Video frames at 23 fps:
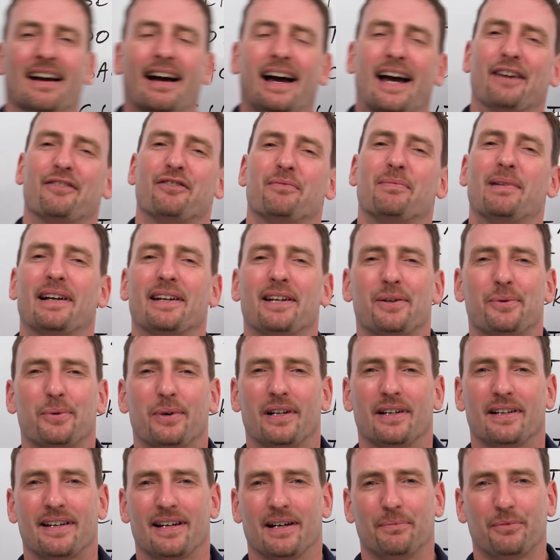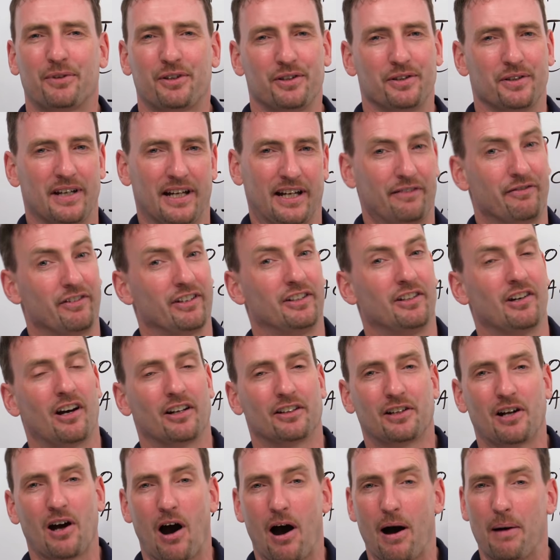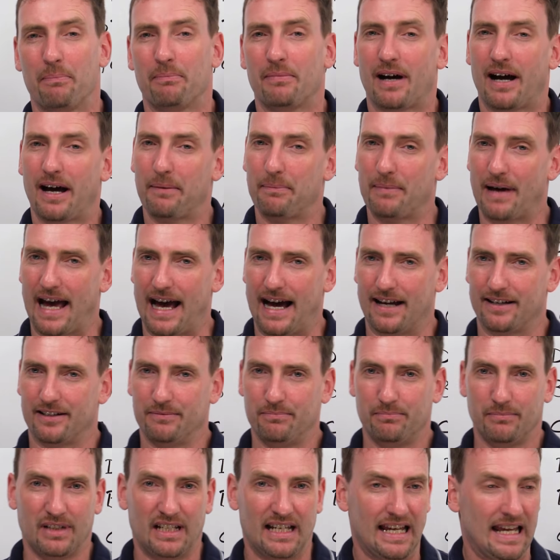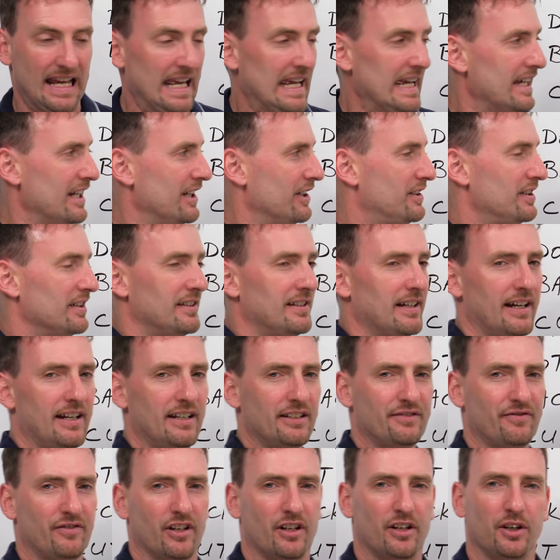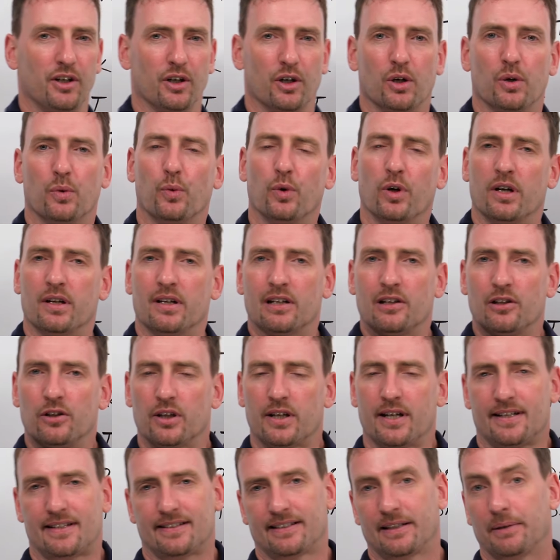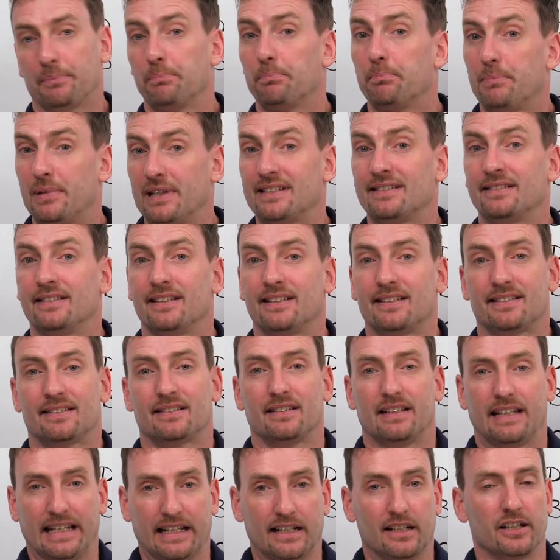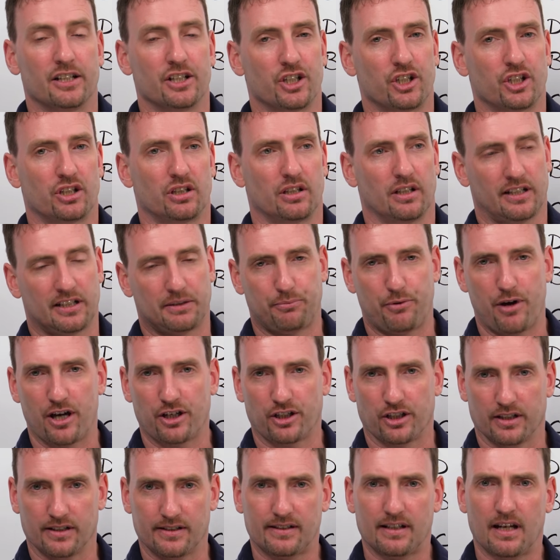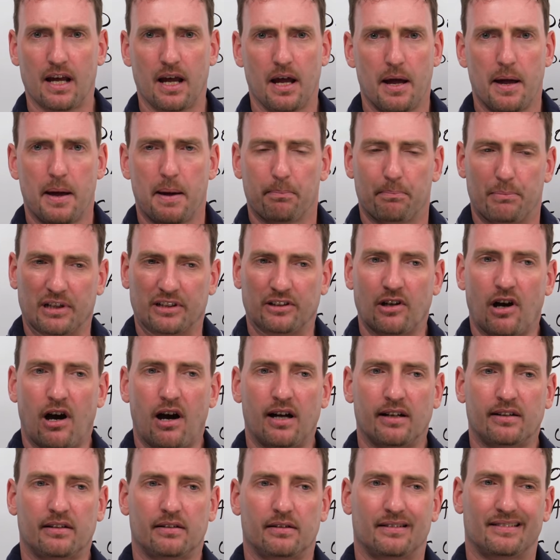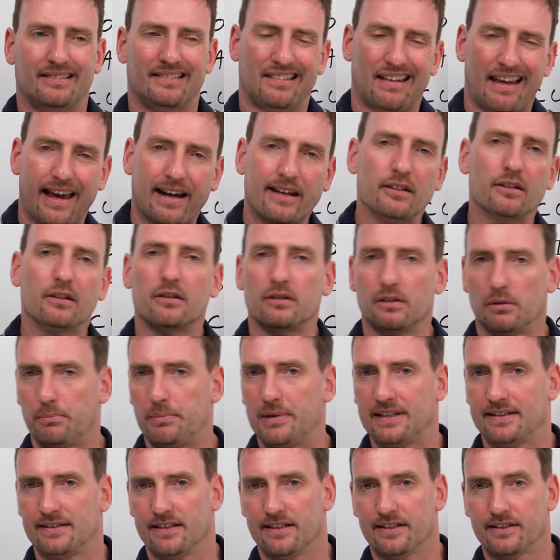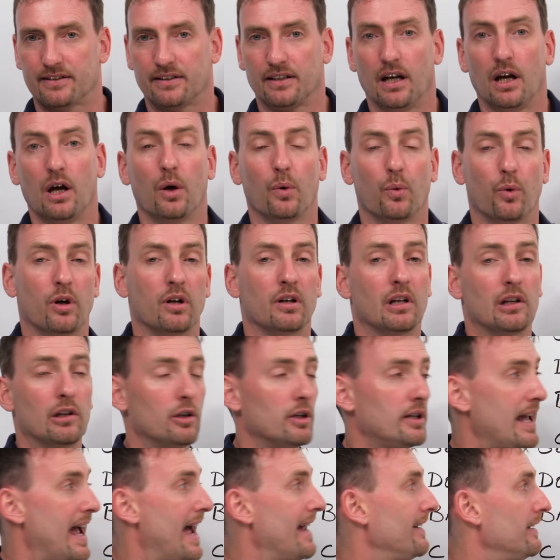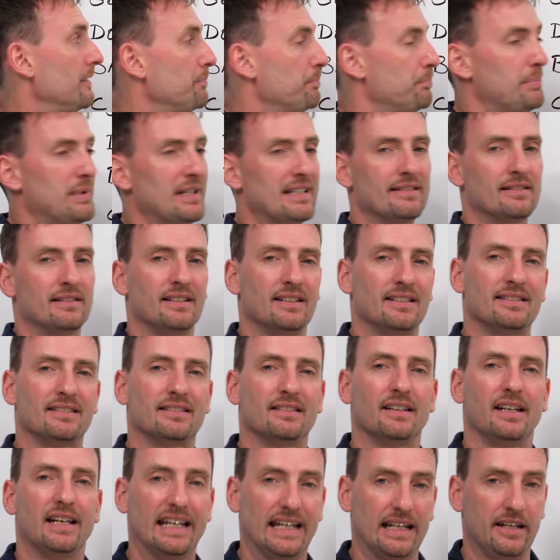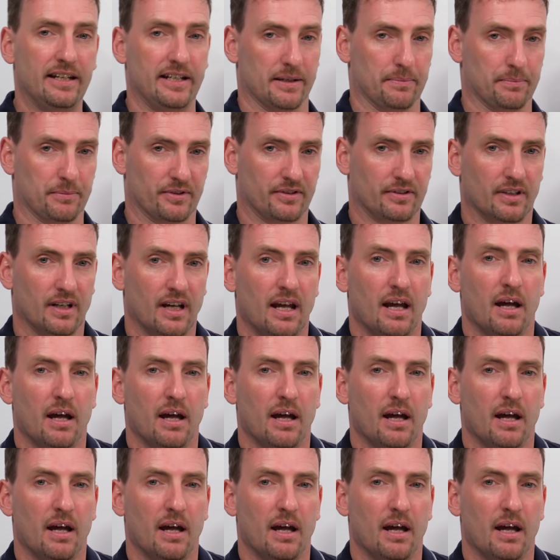Hi everybody, welcome to engVid.com. I'm Adam. In today's video, we're going to look at some business English expressions, but not technical business. We're going to look at business idioms.